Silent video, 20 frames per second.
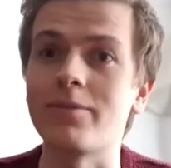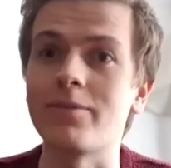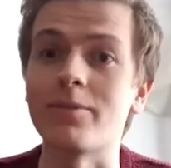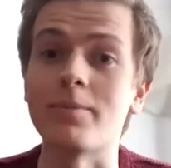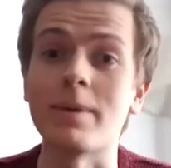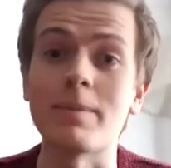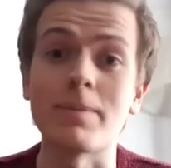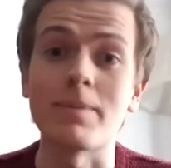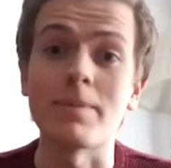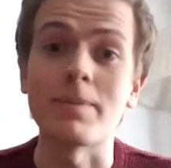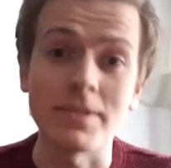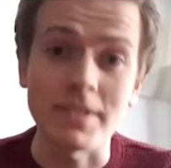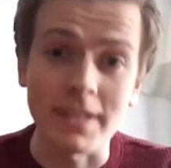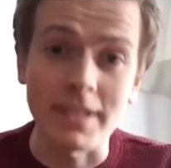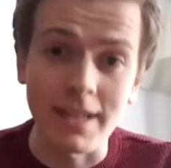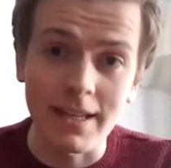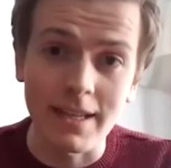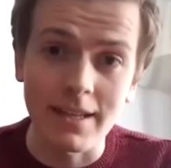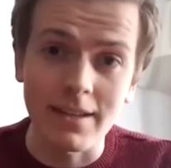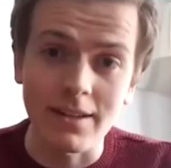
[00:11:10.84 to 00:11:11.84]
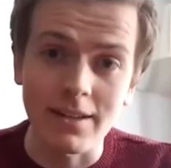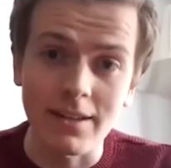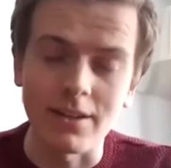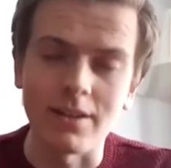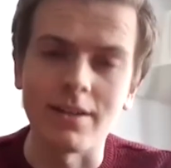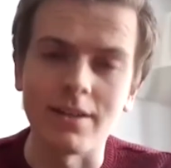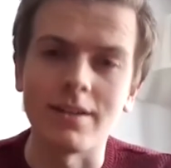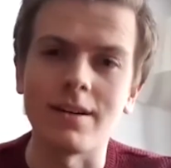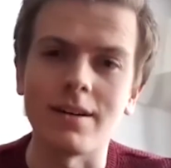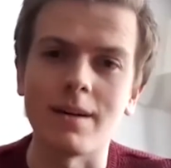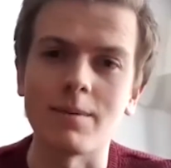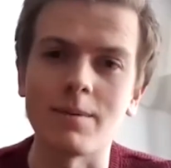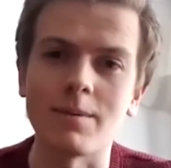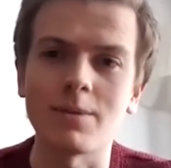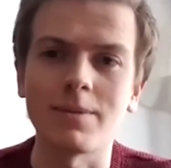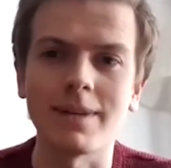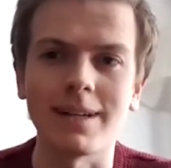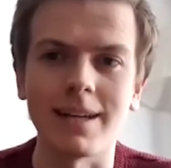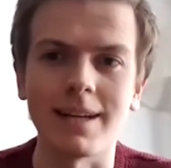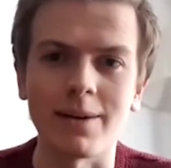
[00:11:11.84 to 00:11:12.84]
For me personally, I'm a
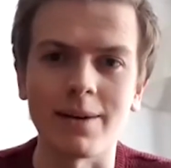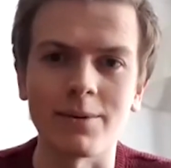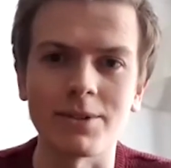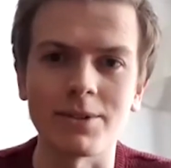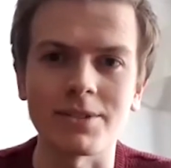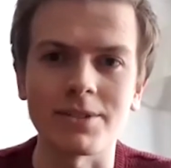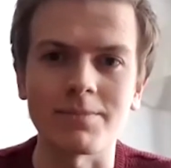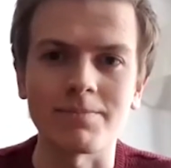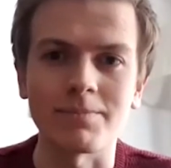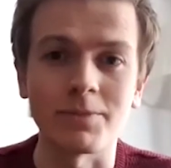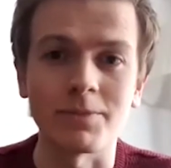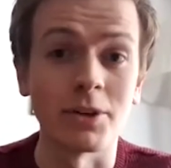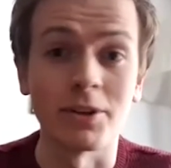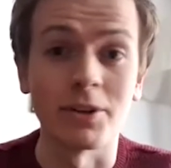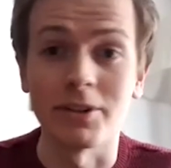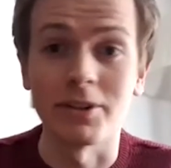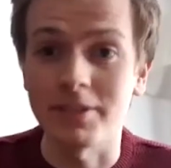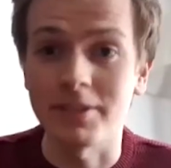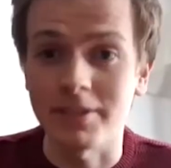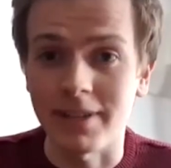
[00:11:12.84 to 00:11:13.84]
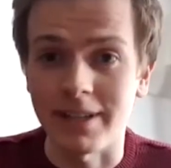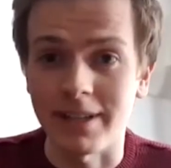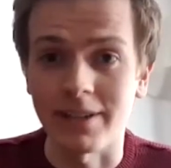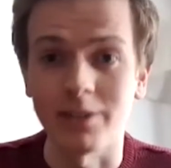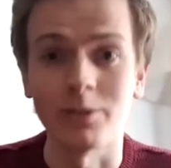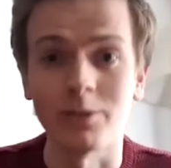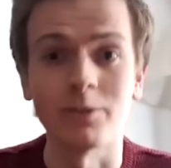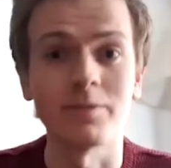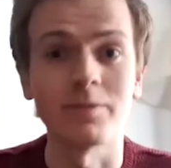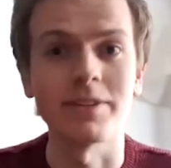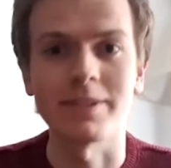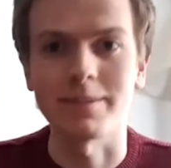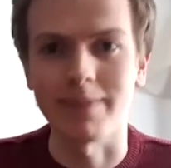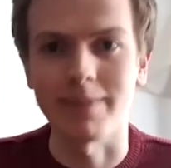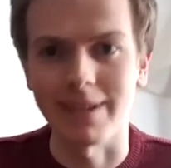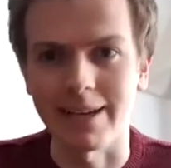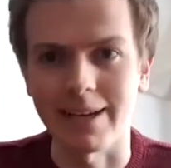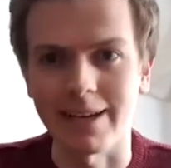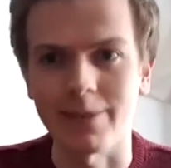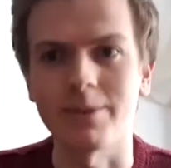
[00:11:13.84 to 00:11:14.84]
complete language nerd and I love using
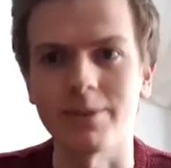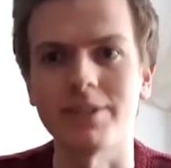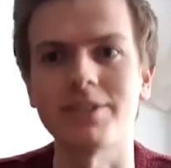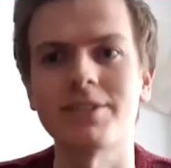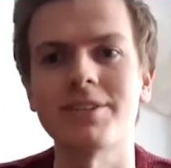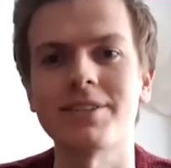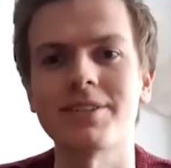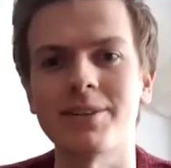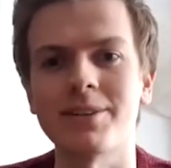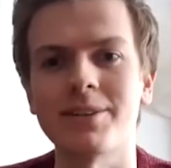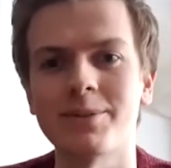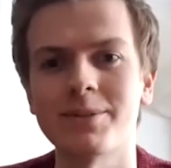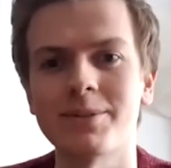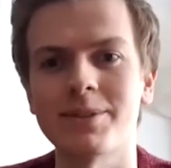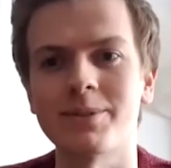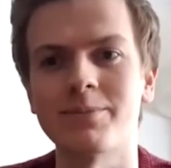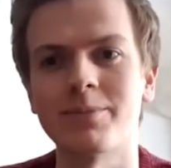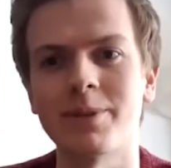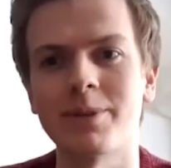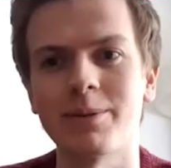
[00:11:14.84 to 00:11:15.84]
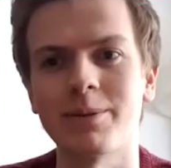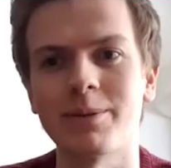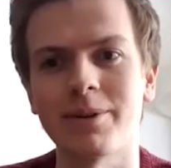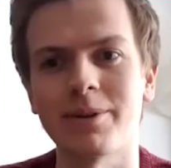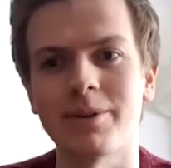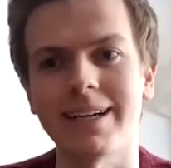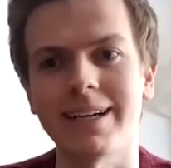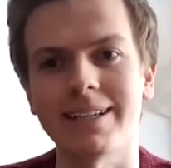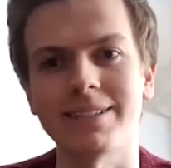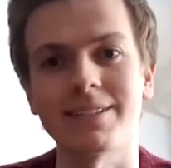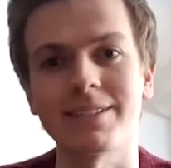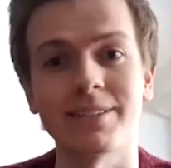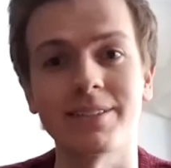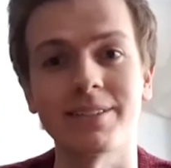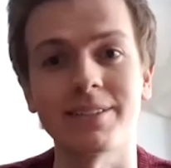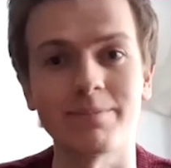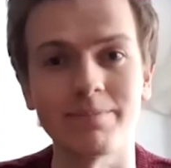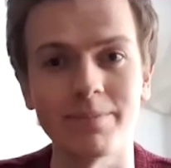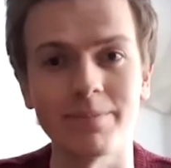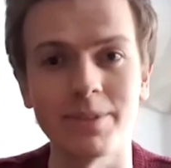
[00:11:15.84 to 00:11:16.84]
my language. So somewhere where I get
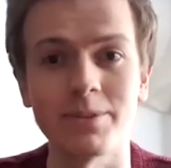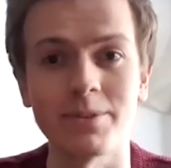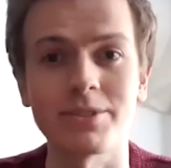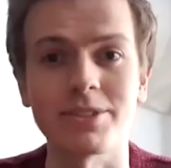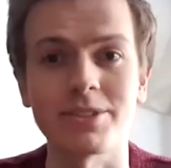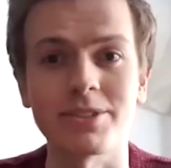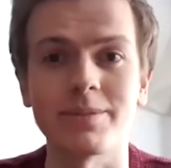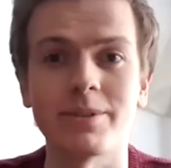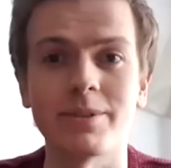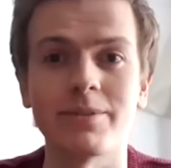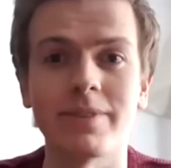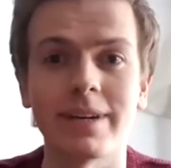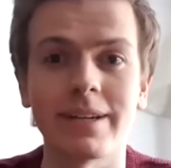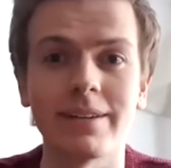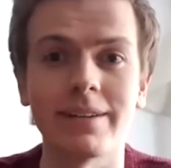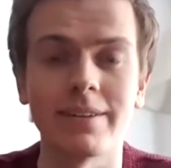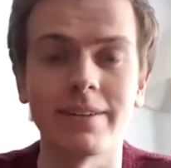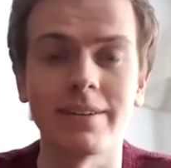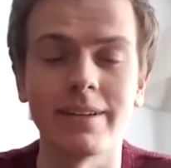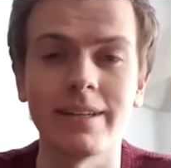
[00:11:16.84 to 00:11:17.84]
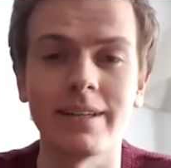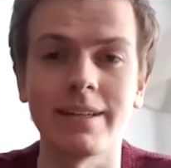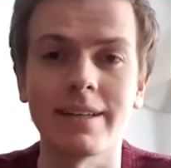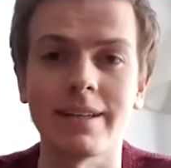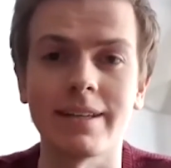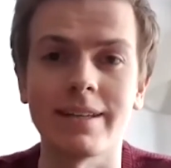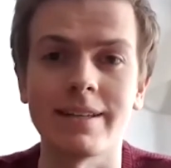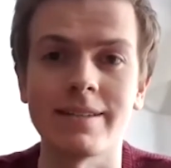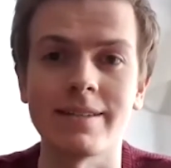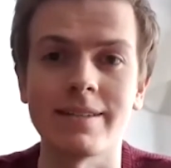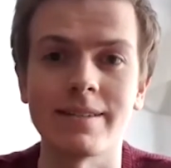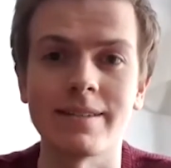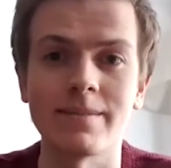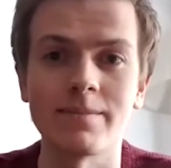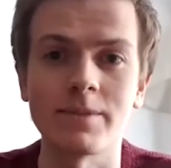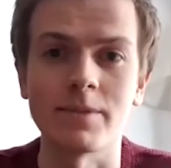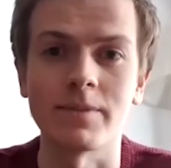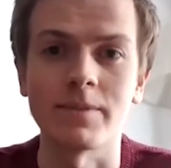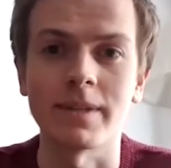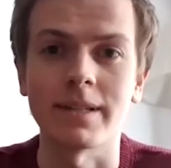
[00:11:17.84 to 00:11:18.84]
to use German regularly is
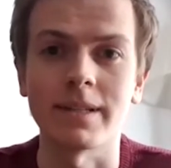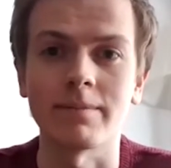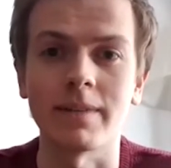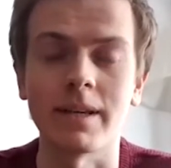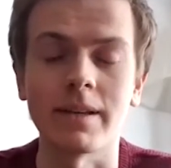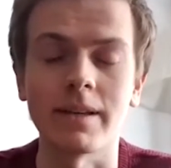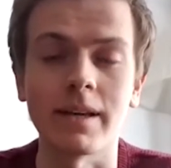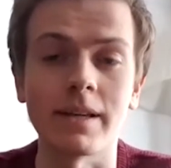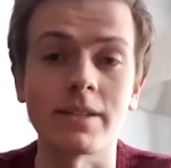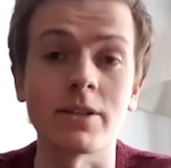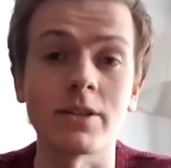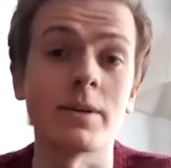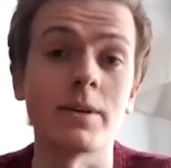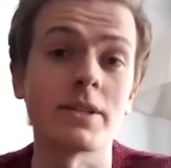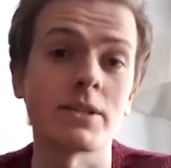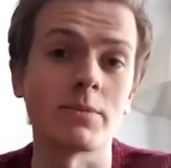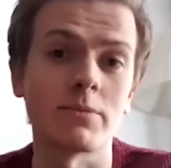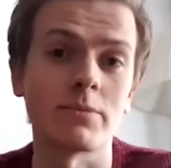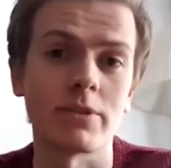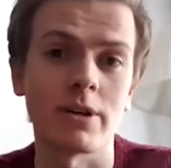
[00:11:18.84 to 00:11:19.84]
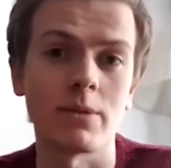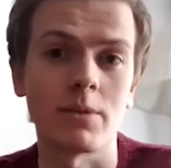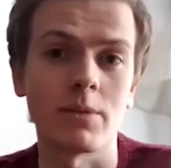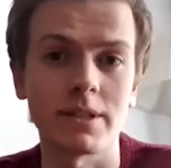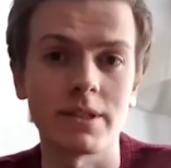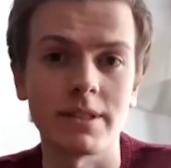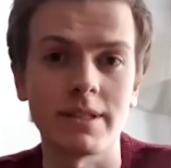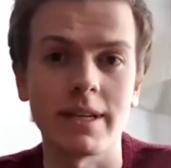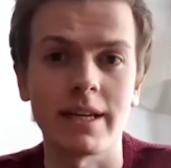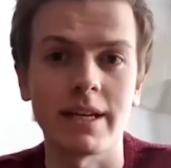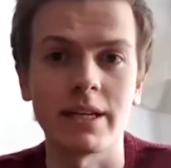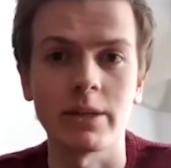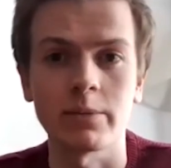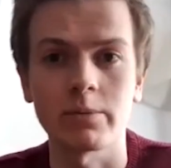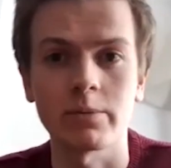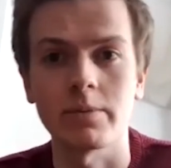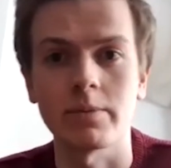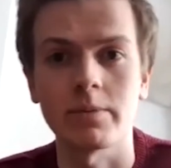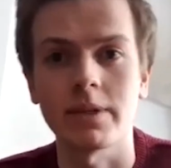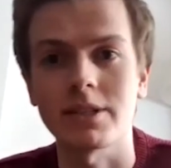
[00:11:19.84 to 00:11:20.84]
something, it's always somewhere I wanted to end up
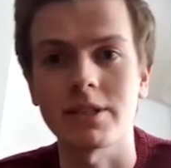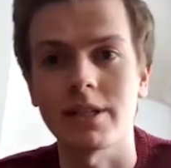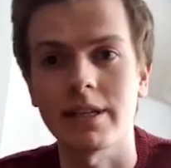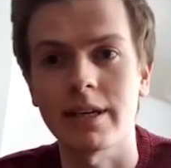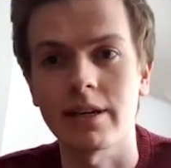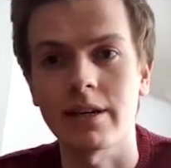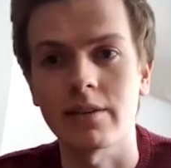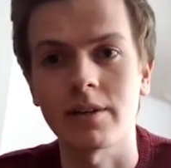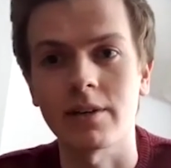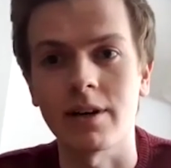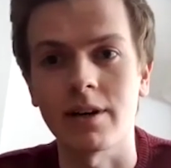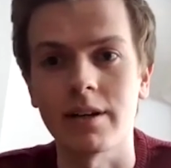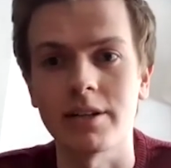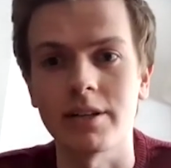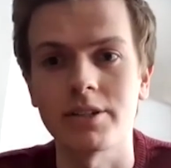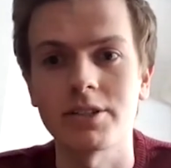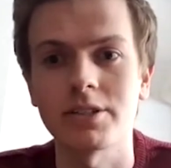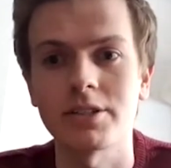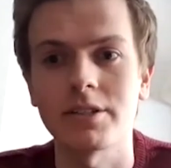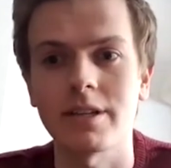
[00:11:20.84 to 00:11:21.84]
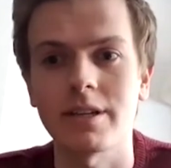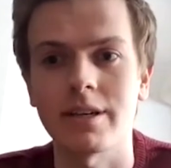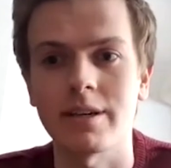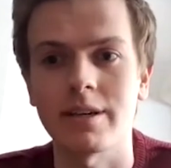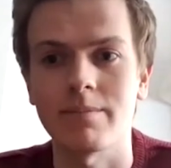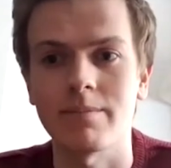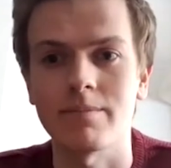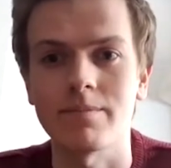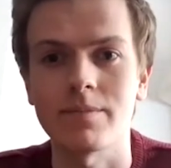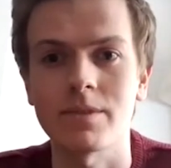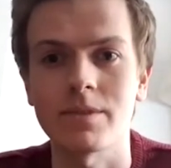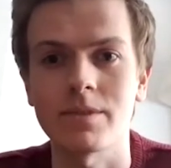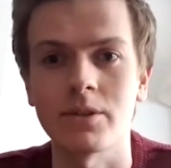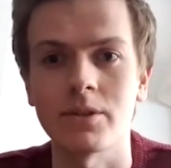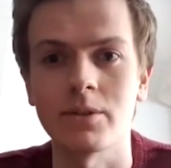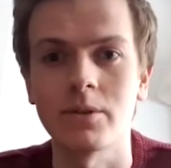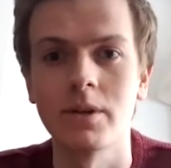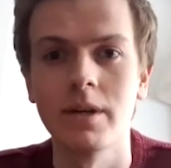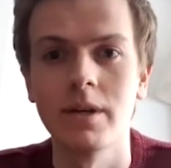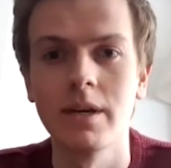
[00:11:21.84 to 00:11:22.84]
immediately out of college.
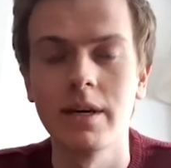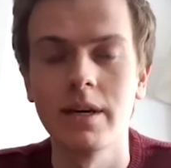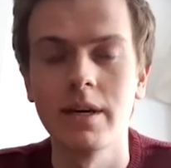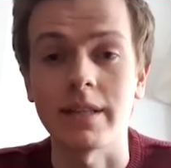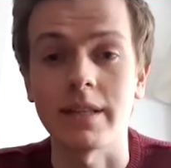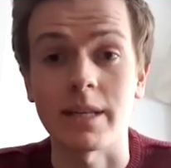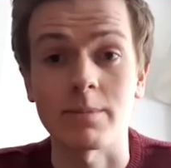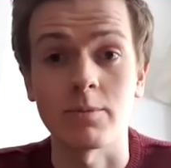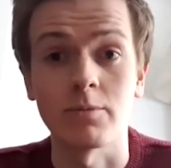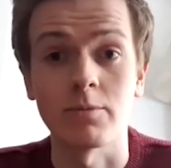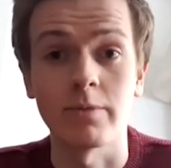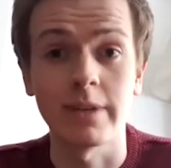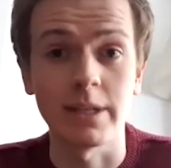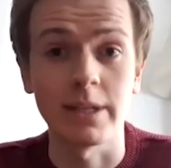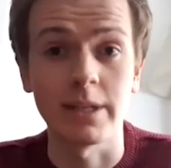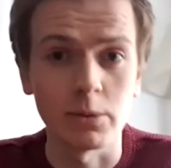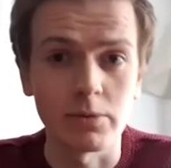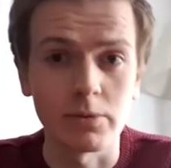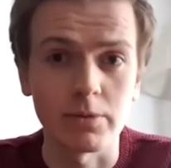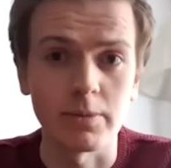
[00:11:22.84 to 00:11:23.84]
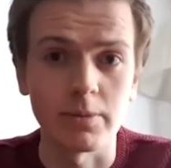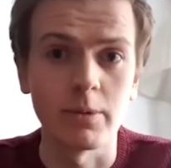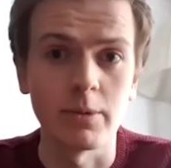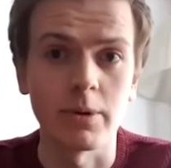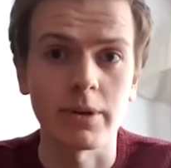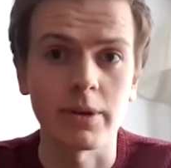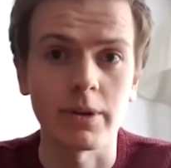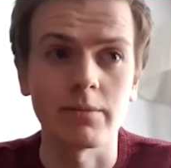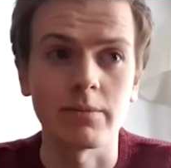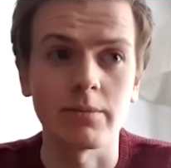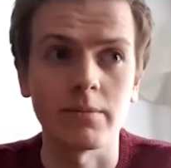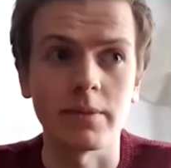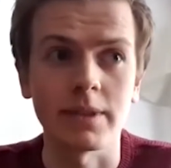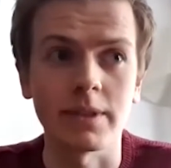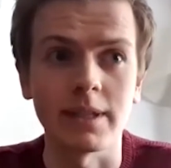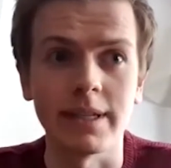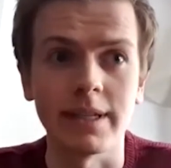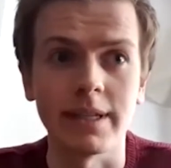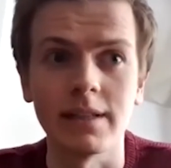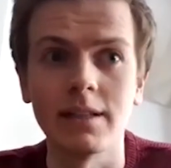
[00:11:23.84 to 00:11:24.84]
So that's been really good for me working with
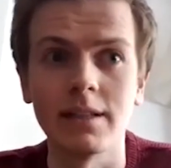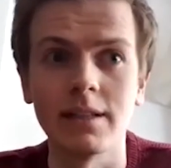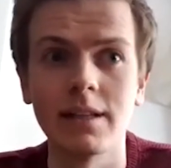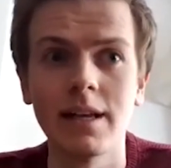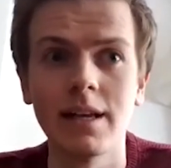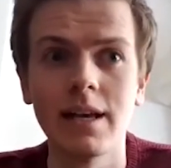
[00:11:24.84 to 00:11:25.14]
Lidl.